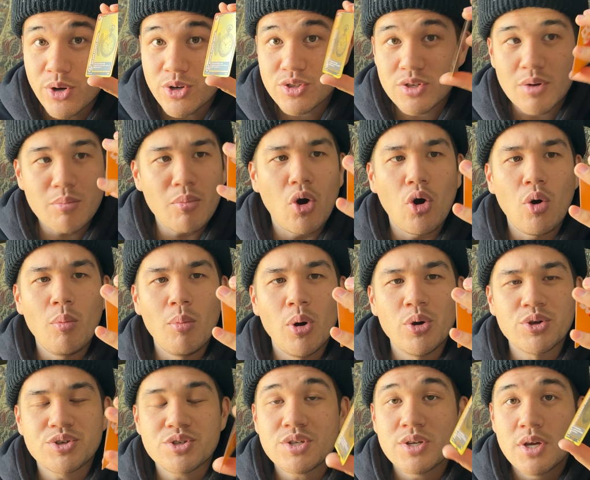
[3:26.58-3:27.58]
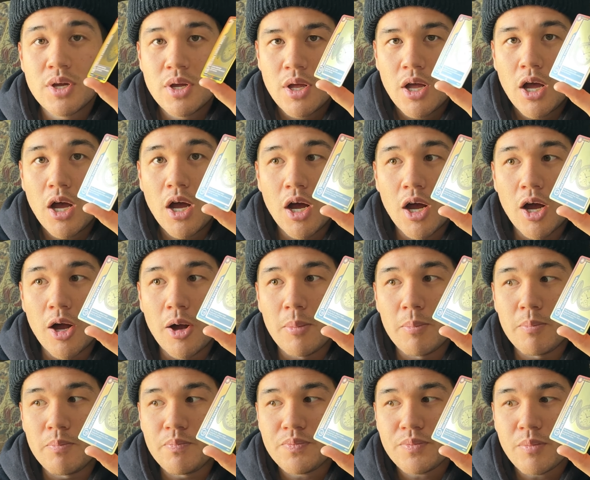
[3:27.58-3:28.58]
there's some almost
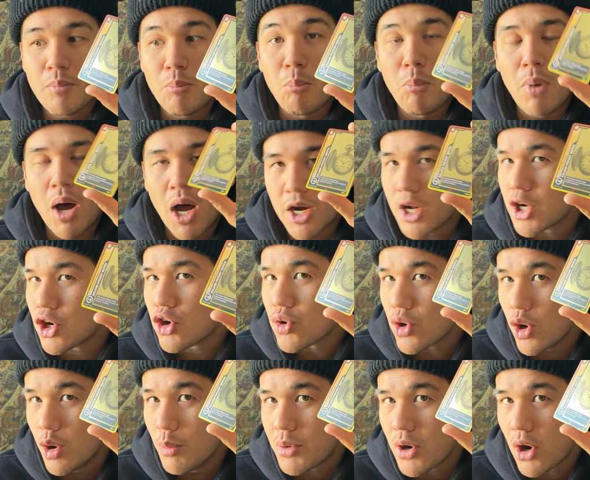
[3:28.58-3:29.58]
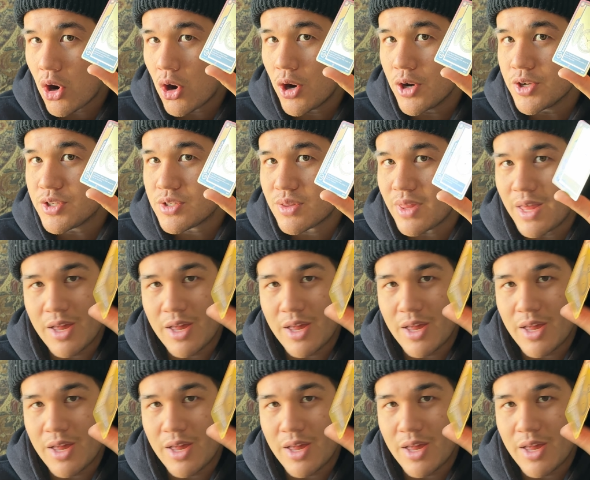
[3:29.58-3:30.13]
monochrome cards